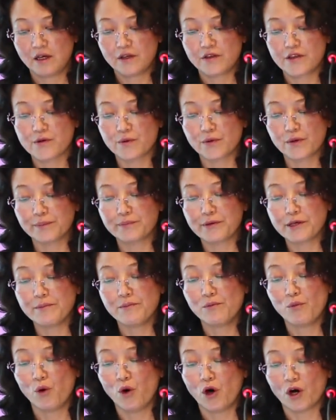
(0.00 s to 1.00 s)
There will be
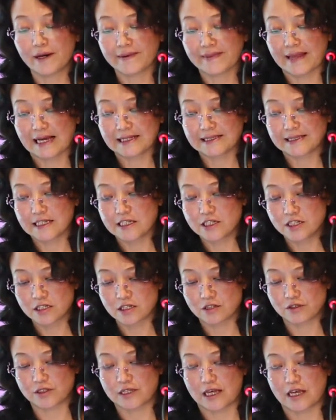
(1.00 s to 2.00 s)
more
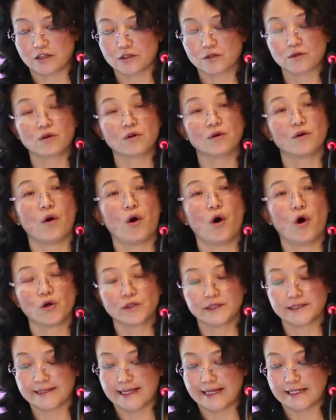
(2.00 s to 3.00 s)
organizations and
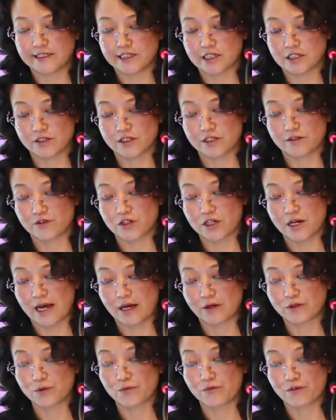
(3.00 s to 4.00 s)
coordinations of
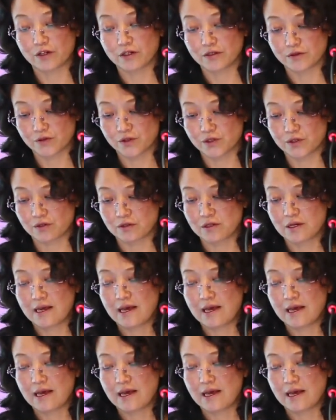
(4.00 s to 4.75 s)
charity works,